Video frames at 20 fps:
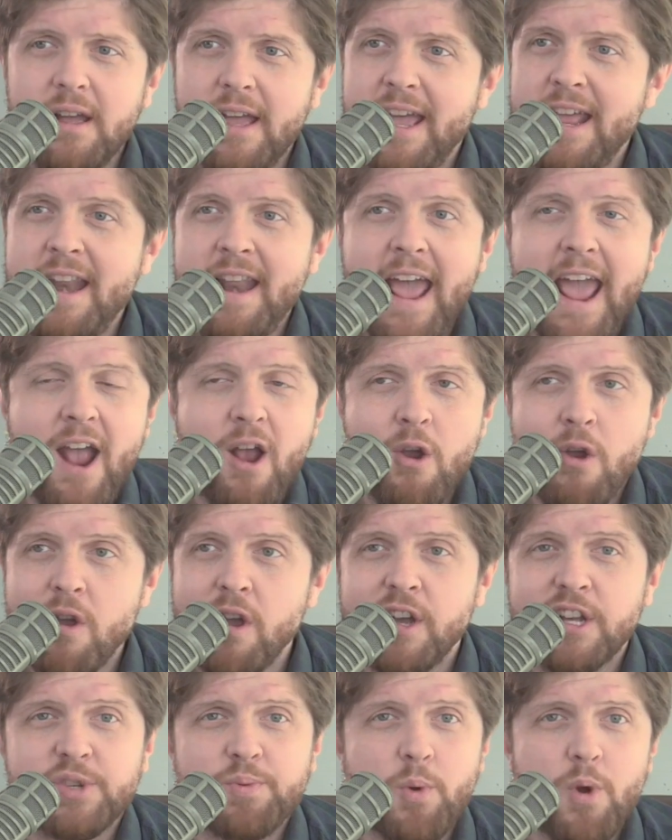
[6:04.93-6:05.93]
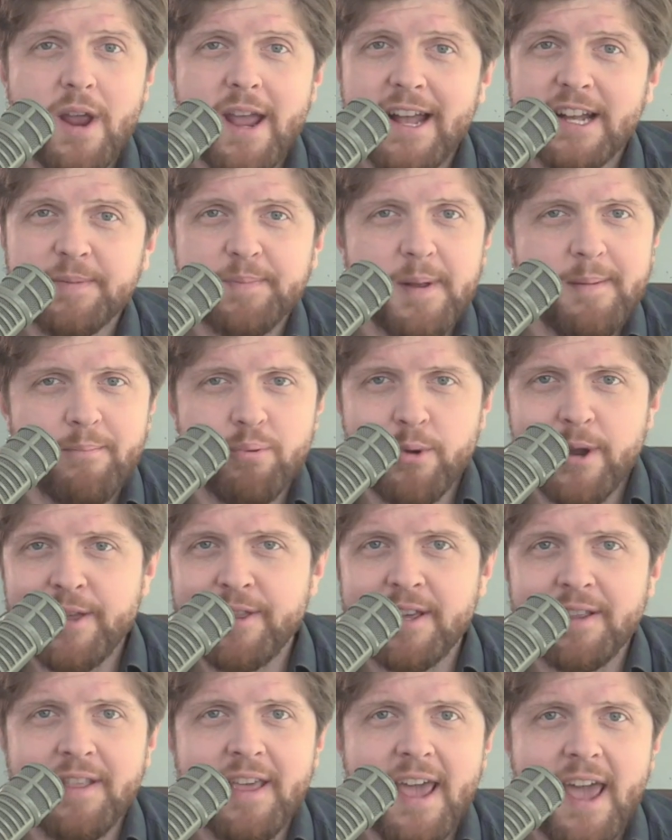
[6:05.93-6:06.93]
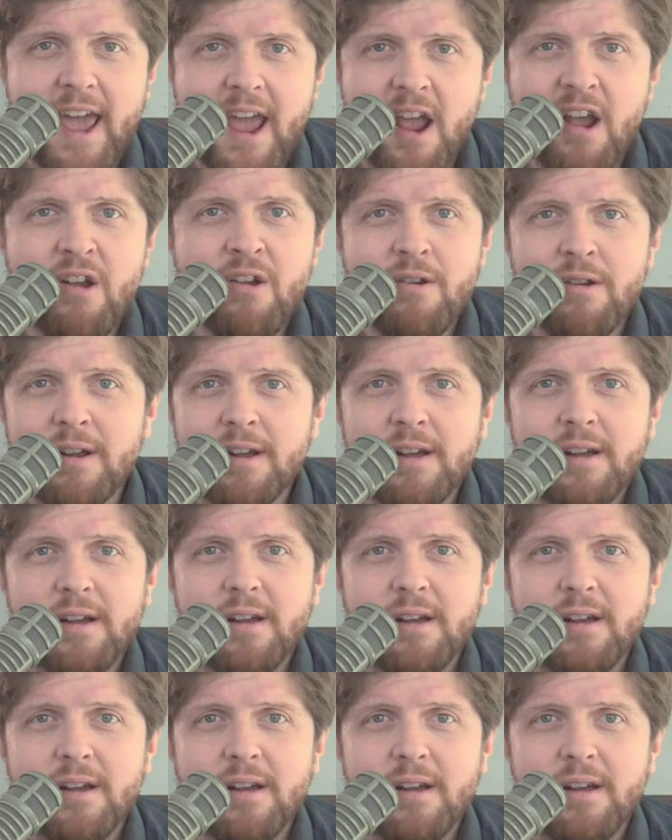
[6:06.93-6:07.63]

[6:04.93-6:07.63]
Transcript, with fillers: in areas where he has been breathing the air.